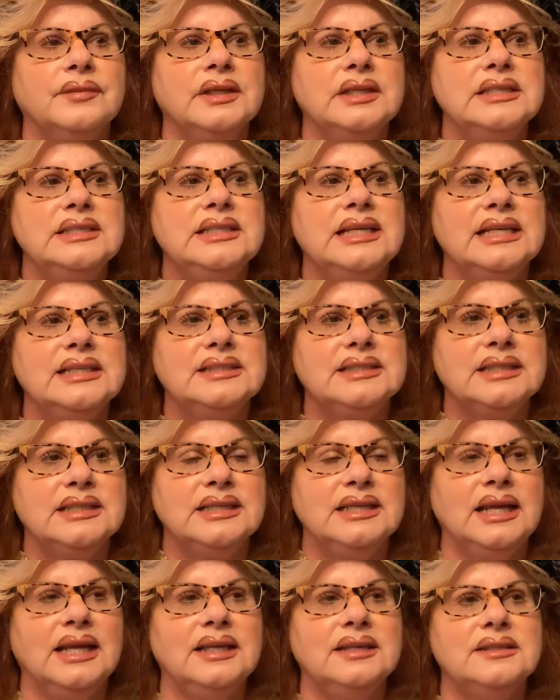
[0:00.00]

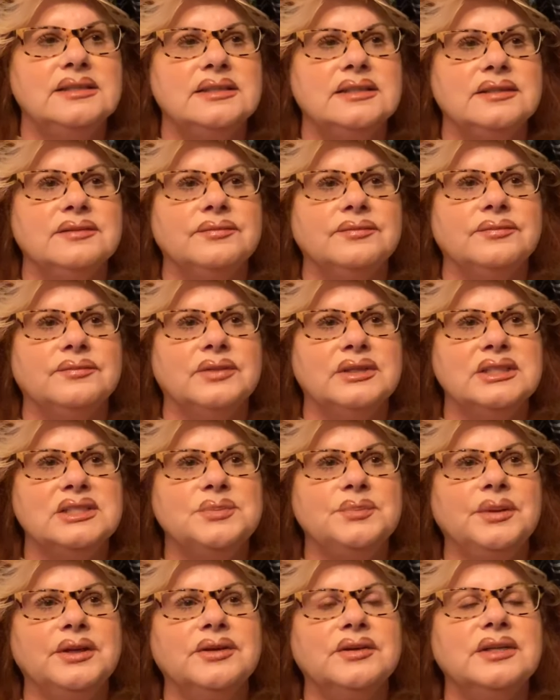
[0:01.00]
designates what
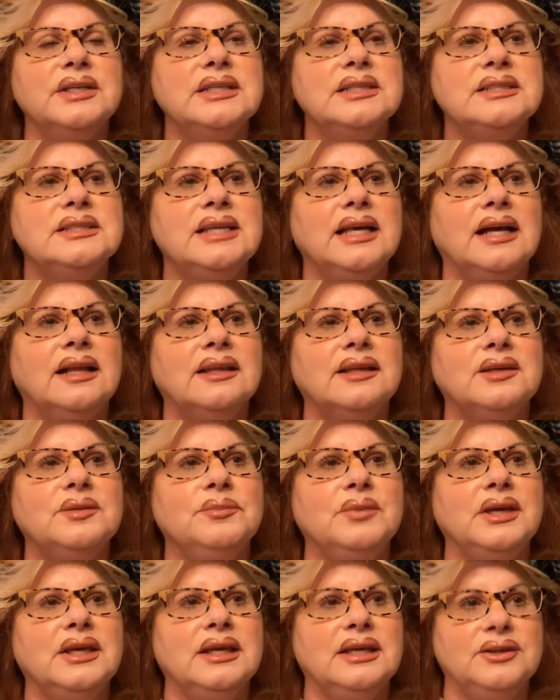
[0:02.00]
Spirit is telling
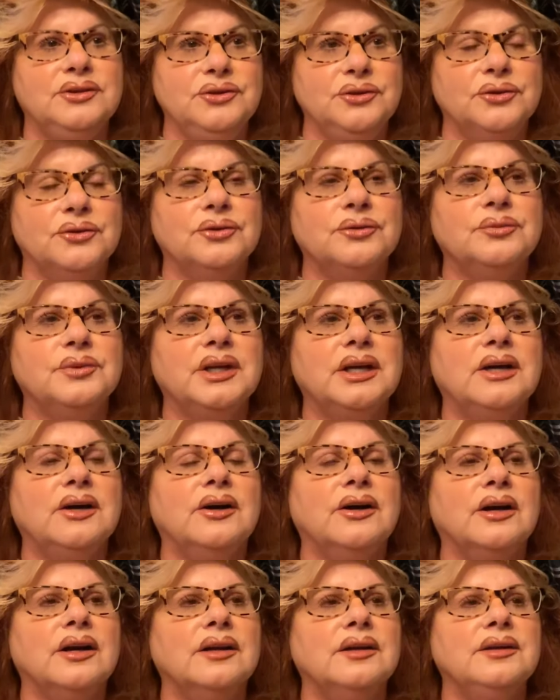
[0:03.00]
me in your
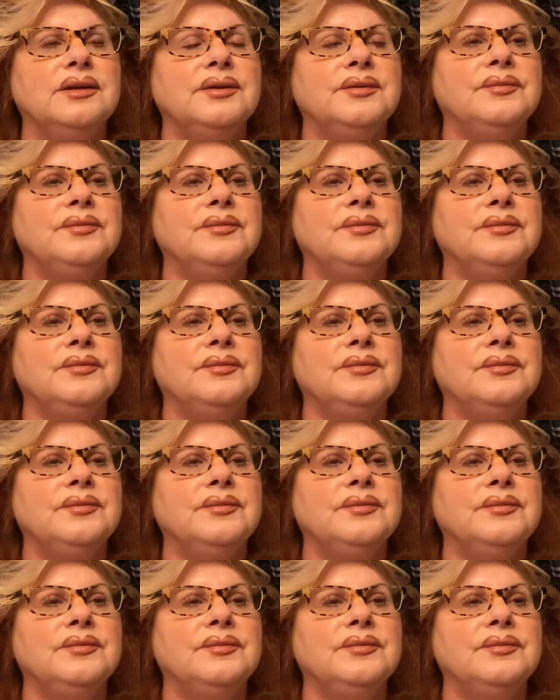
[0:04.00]
regard